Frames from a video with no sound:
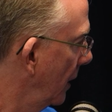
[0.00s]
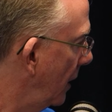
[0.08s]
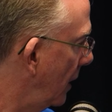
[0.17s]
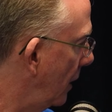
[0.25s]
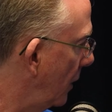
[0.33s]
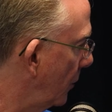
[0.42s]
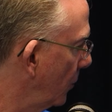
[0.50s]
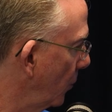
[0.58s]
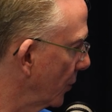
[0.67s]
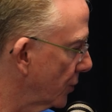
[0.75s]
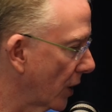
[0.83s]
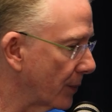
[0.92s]

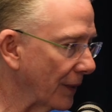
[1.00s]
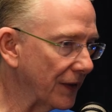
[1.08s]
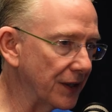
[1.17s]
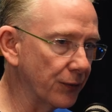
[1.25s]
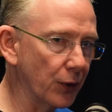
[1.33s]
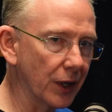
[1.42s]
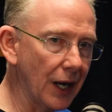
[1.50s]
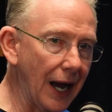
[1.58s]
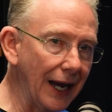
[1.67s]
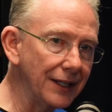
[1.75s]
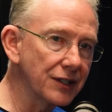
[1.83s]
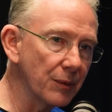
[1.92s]
We'll talk about the different
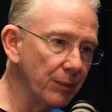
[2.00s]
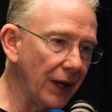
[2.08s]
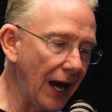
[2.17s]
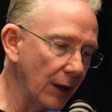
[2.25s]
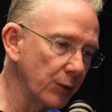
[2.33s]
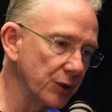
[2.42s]
kinds of plaque,